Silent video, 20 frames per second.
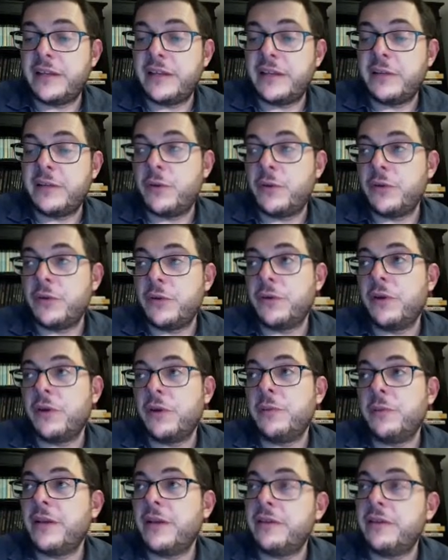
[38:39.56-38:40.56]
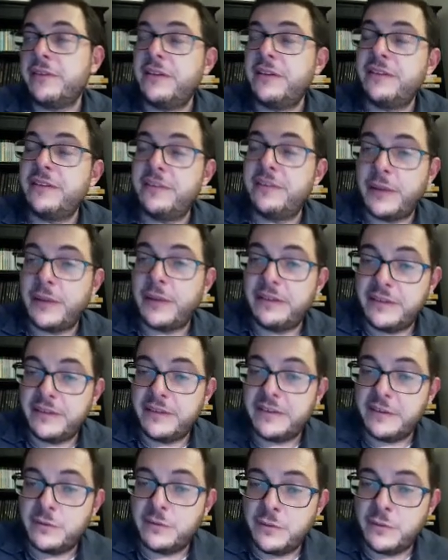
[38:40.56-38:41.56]
protocol because this
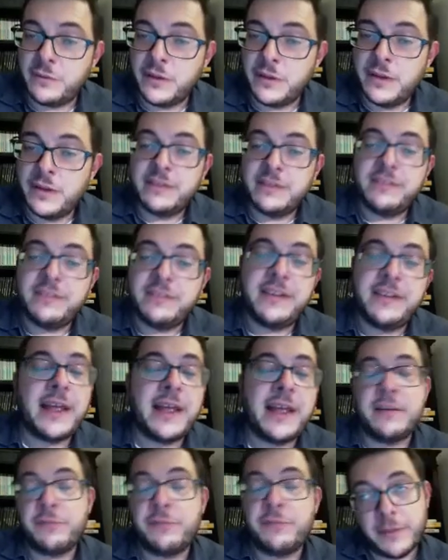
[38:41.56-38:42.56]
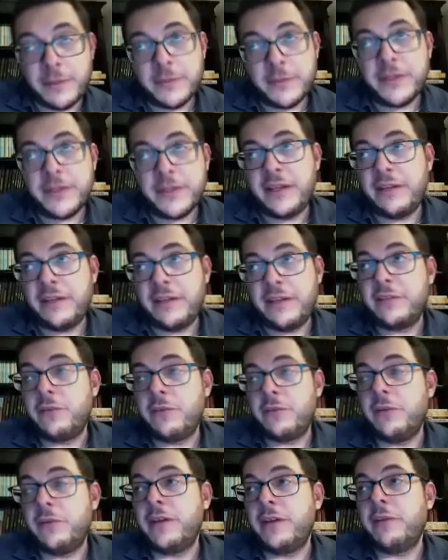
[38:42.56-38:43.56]
patient, she had a family
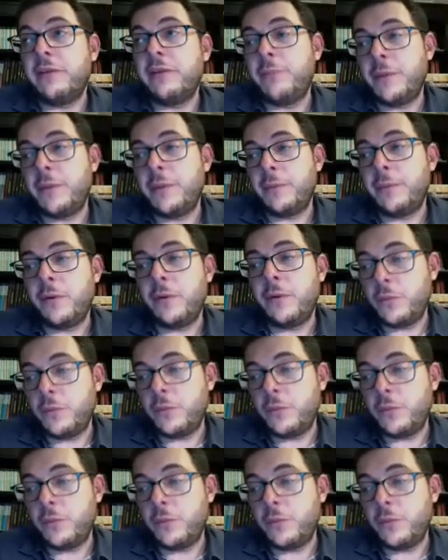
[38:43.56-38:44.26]
history of people with